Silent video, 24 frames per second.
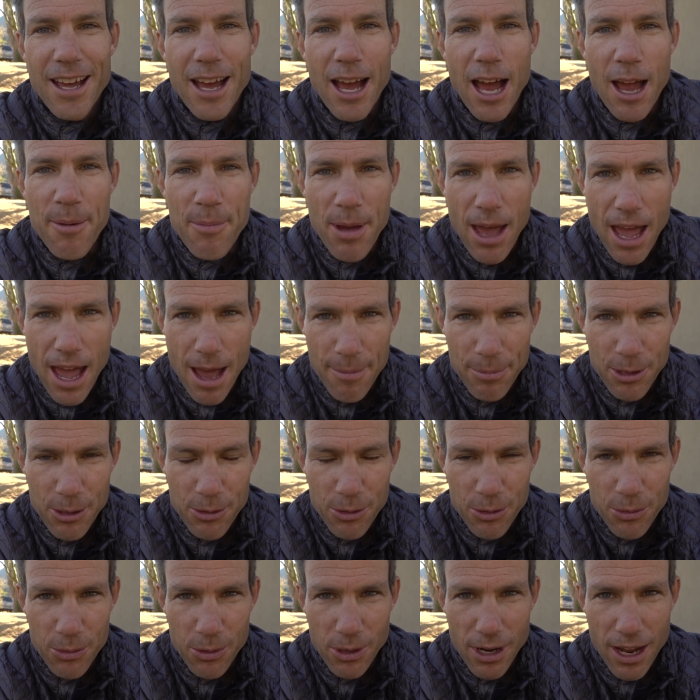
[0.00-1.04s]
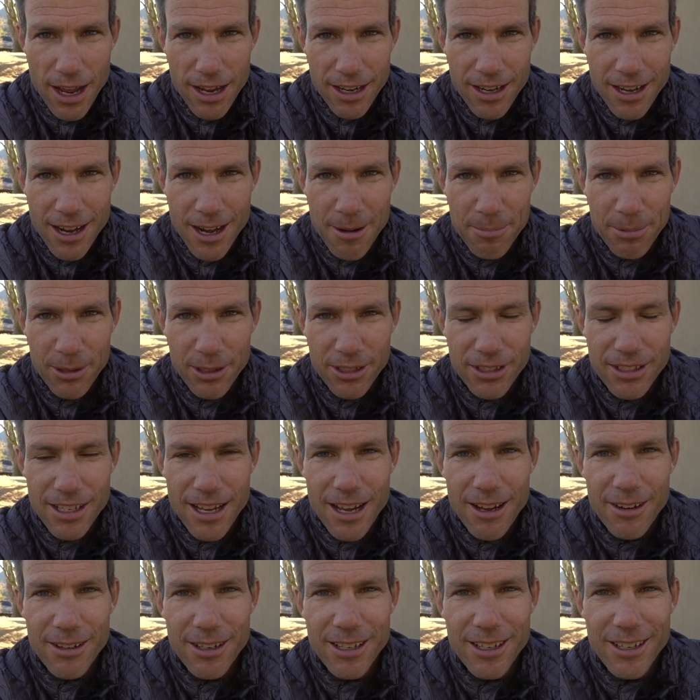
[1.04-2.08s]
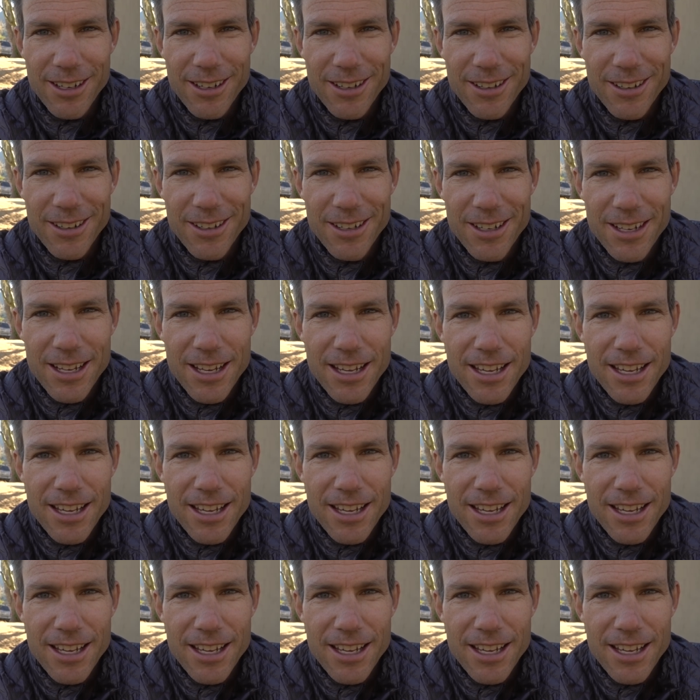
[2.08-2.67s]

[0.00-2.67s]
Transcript: I'm happy with what I accomplished down here.